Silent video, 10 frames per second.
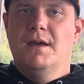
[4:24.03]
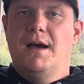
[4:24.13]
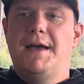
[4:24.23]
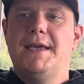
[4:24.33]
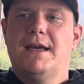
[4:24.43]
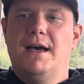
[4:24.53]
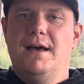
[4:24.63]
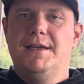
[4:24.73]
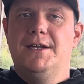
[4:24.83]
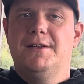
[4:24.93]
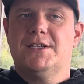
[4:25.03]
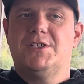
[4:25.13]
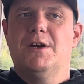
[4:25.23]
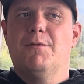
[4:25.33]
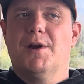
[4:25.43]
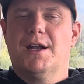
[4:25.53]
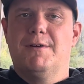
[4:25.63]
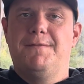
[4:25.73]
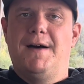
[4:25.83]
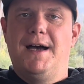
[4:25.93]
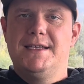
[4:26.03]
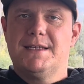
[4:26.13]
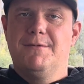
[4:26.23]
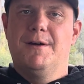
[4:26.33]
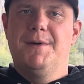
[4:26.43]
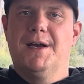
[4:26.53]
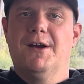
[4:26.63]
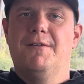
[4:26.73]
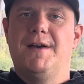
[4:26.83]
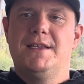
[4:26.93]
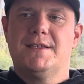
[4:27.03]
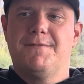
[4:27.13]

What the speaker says: I think next year we're going to refine some of our bigger events.